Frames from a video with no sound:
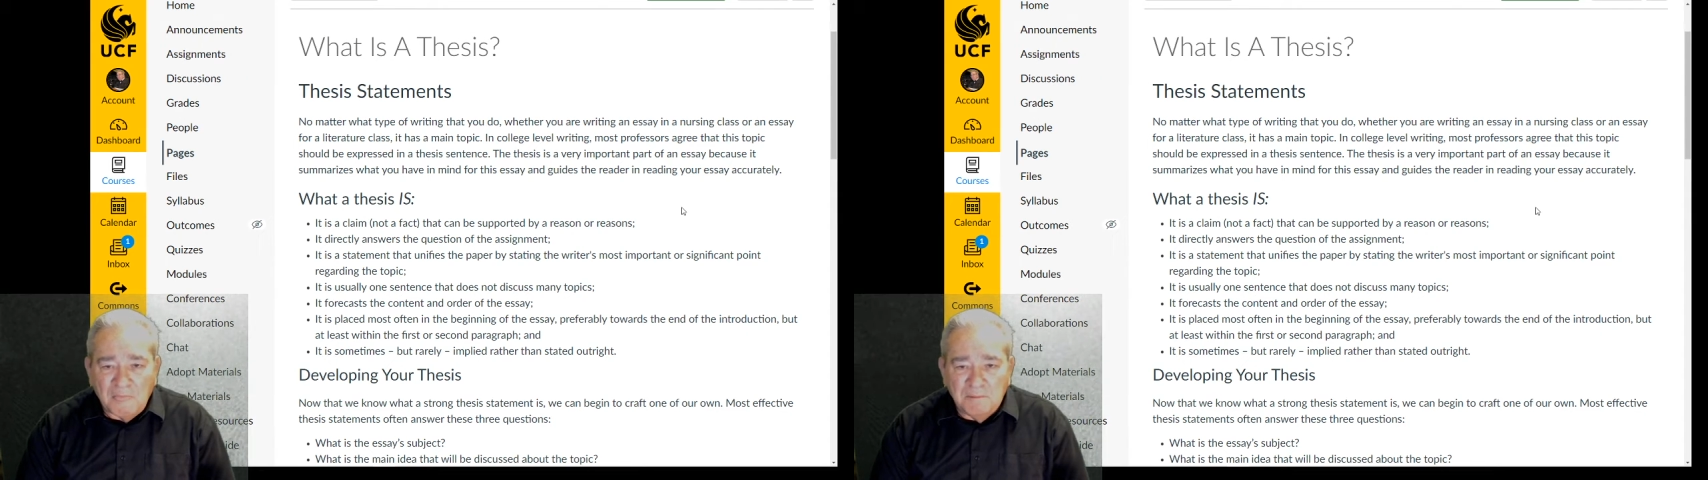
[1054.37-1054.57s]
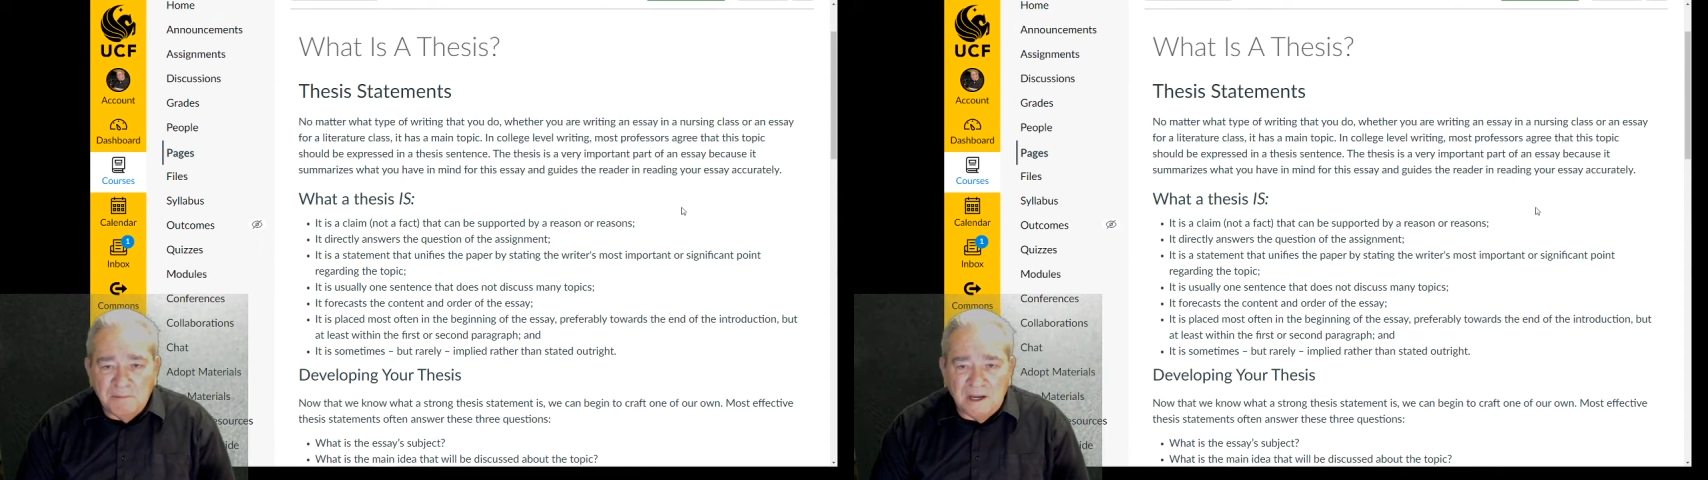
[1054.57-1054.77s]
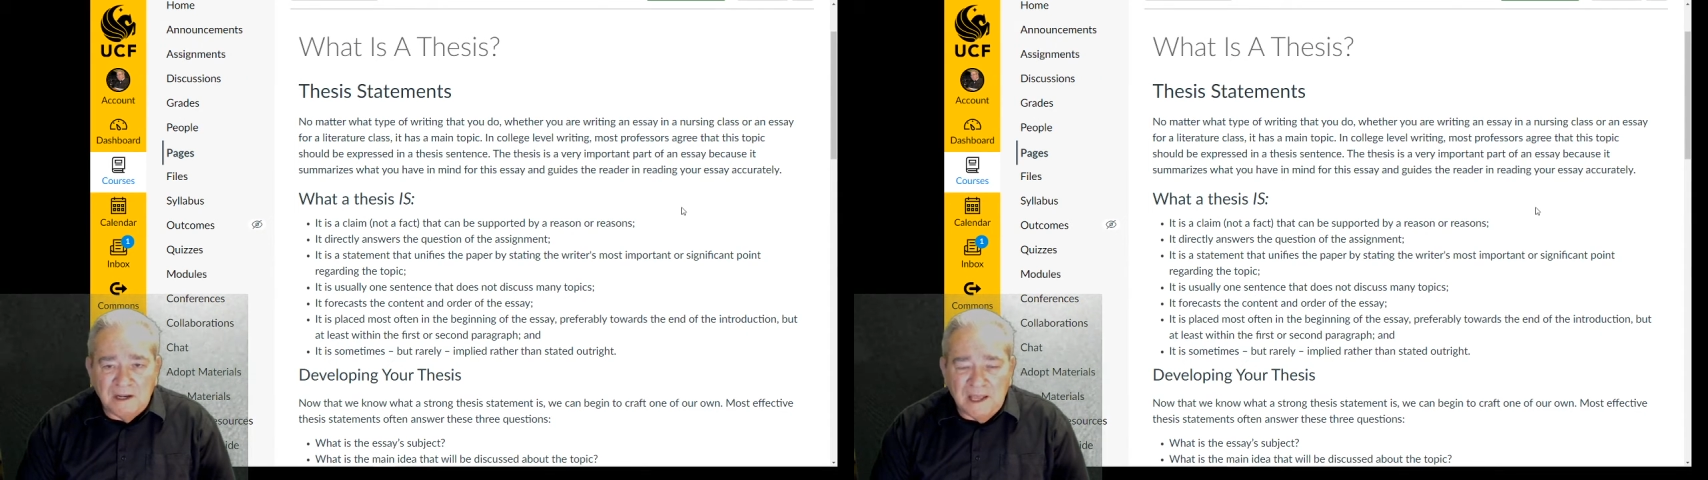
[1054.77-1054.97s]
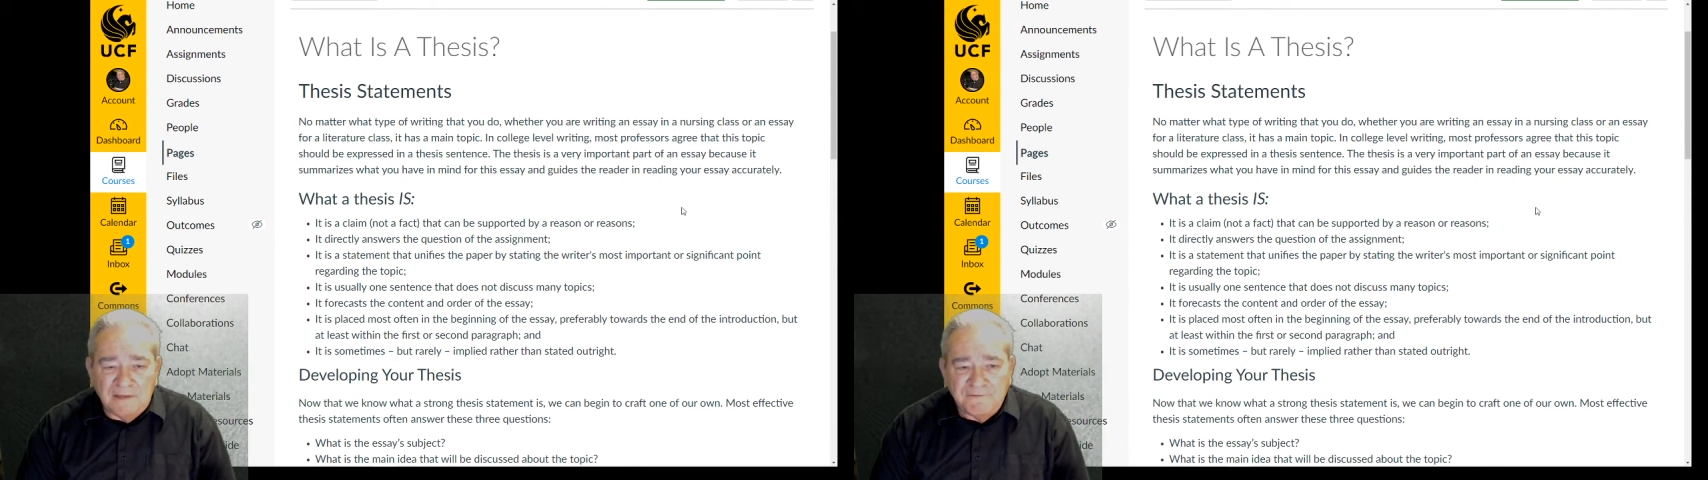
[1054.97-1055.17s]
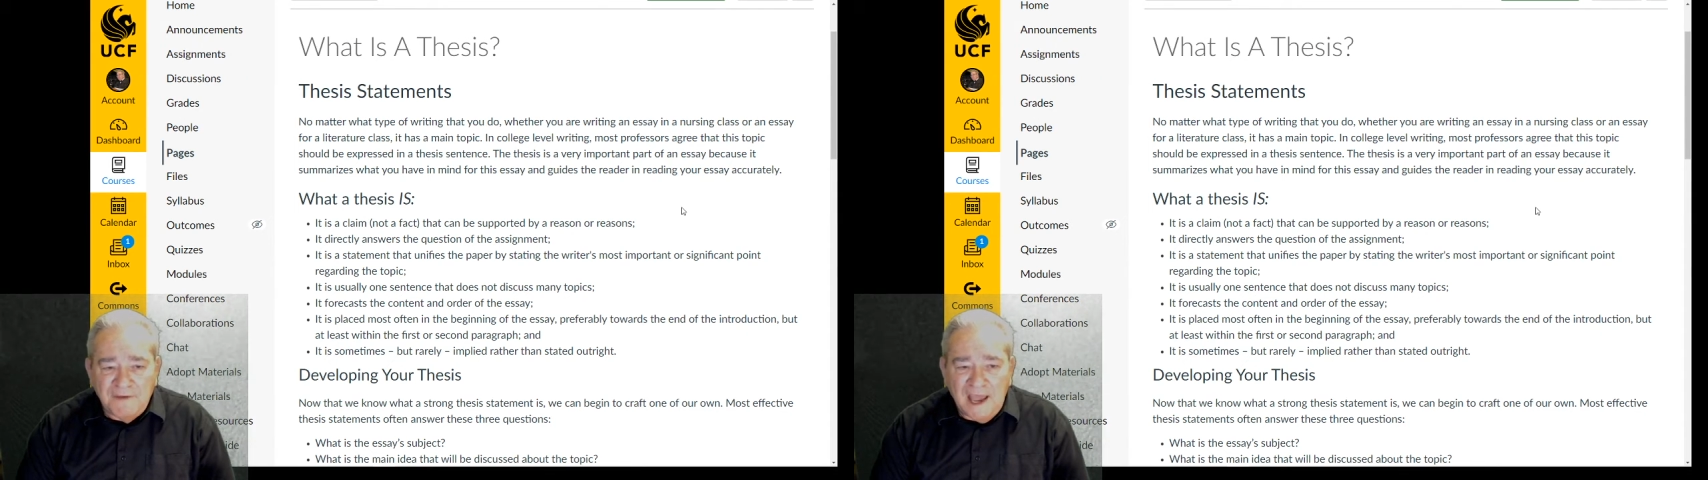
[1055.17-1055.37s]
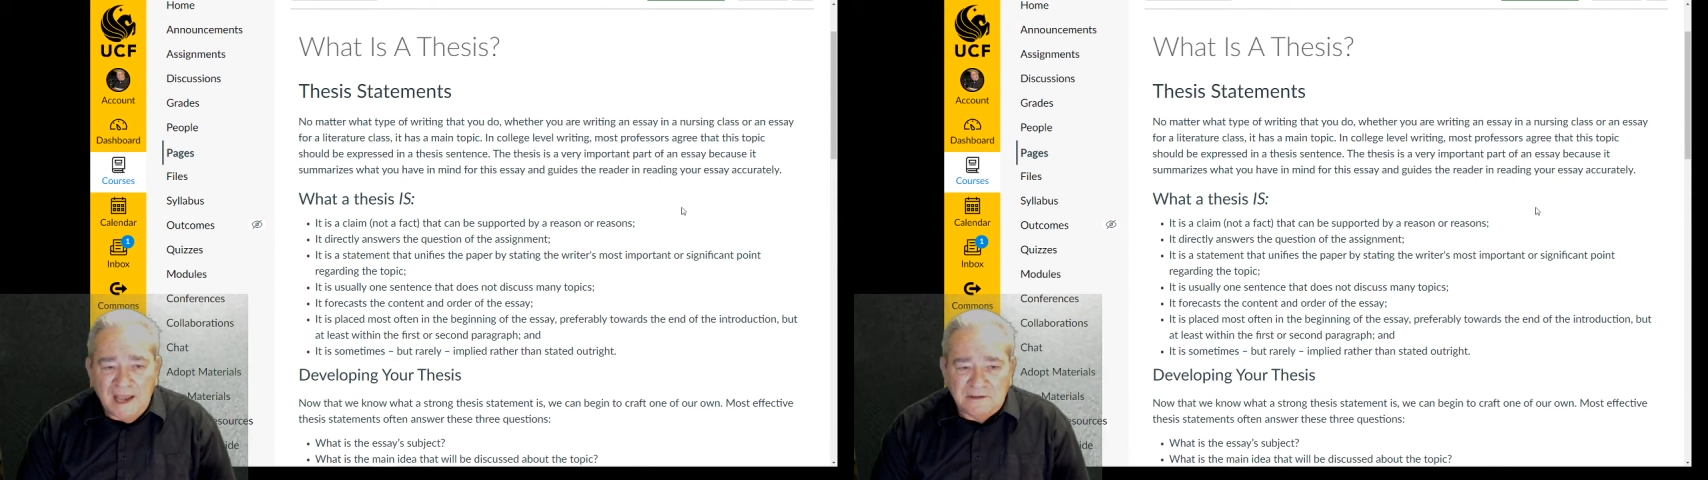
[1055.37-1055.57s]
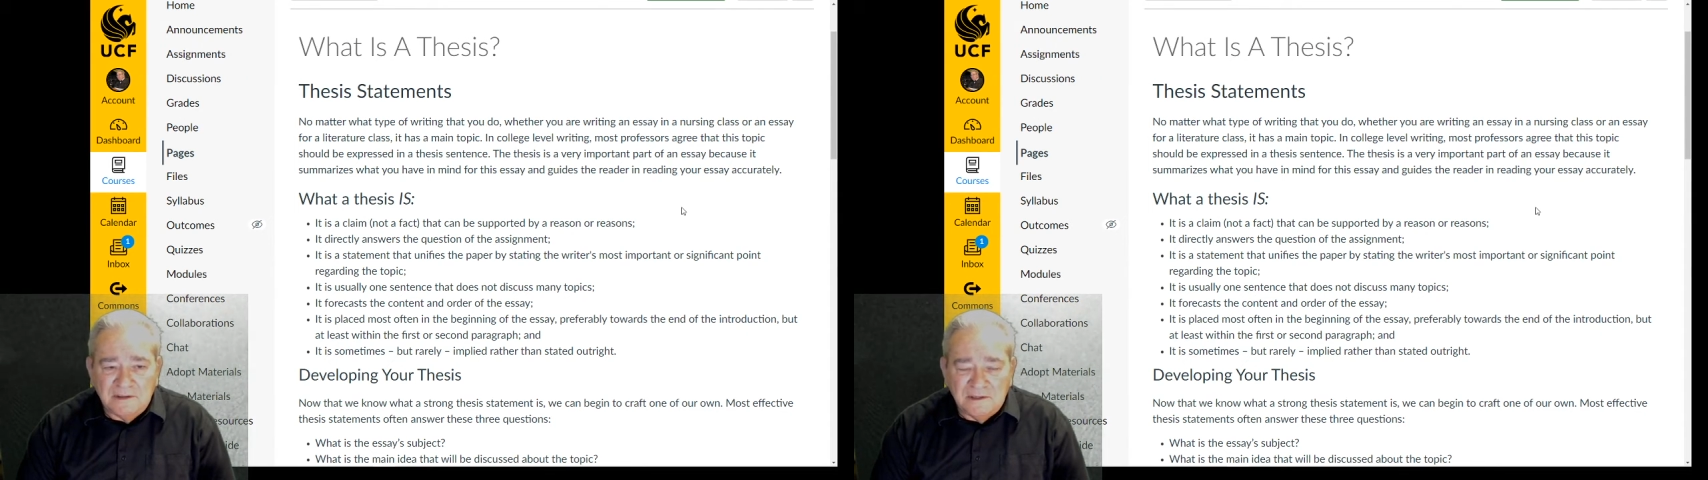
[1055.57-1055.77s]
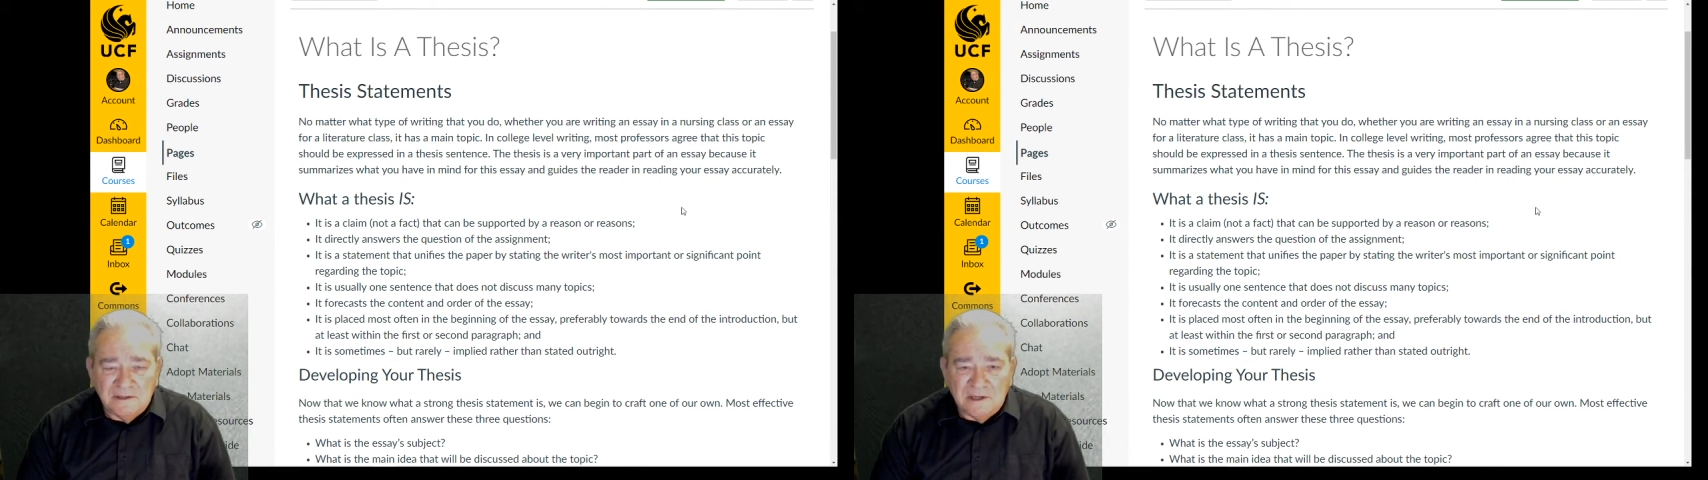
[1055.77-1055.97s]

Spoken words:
But a fact